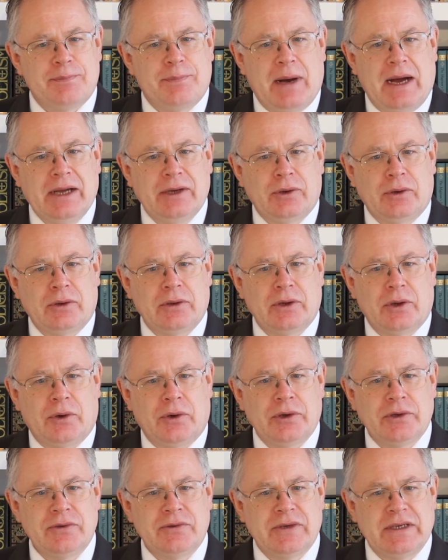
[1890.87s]
By all
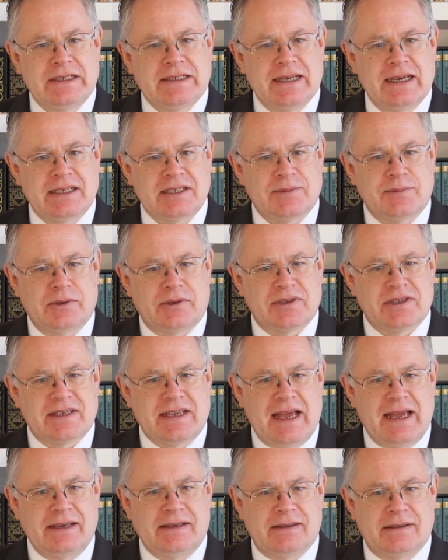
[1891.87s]
ordinary textbook
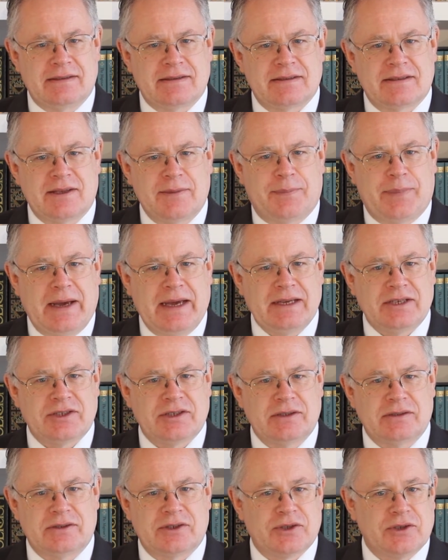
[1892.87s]
standards, the
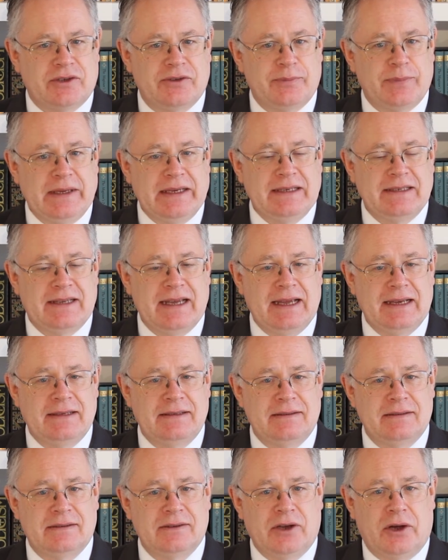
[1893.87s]
patient should have been
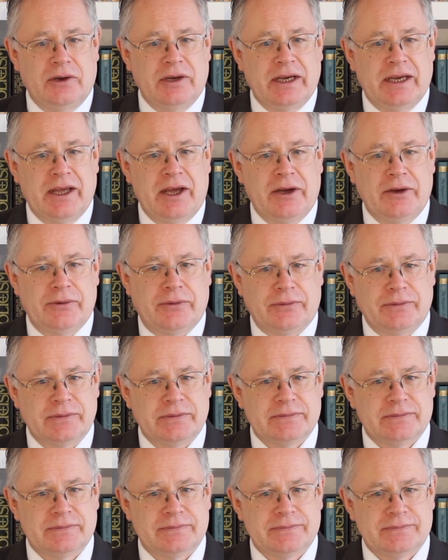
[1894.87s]
dead long ago.
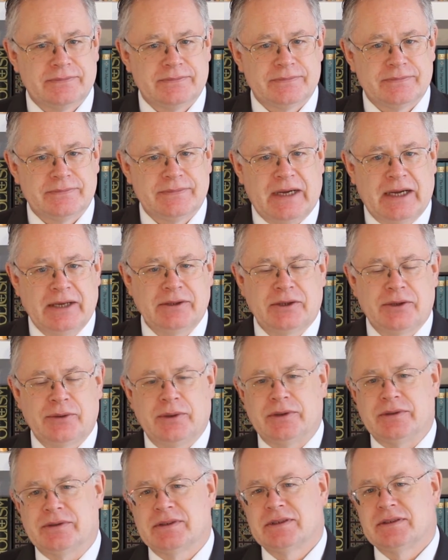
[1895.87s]

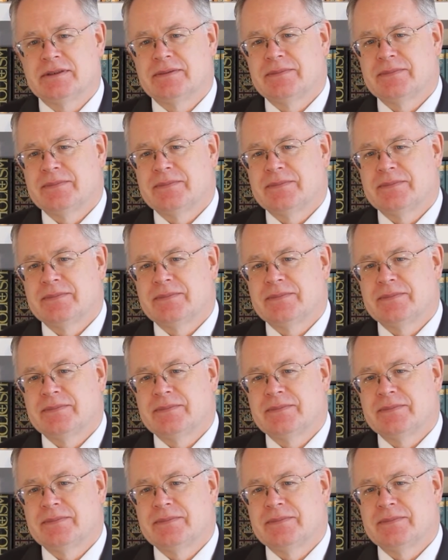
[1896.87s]
Unquote.